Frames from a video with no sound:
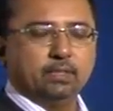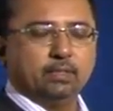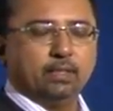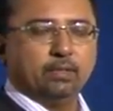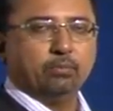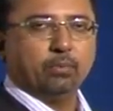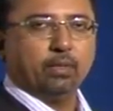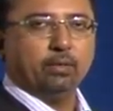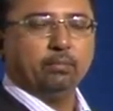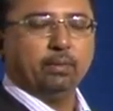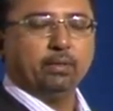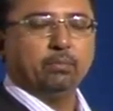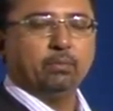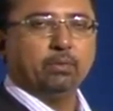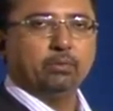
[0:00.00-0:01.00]
that one
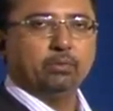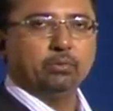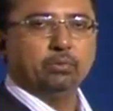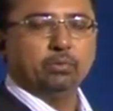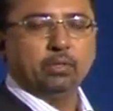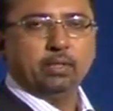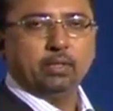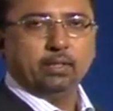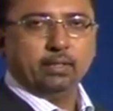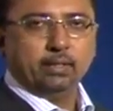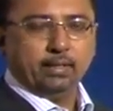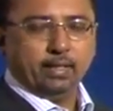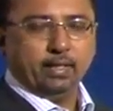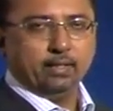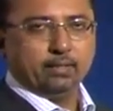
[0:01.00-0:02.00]
might want to
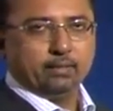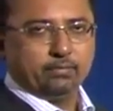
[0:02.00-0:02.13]
tailor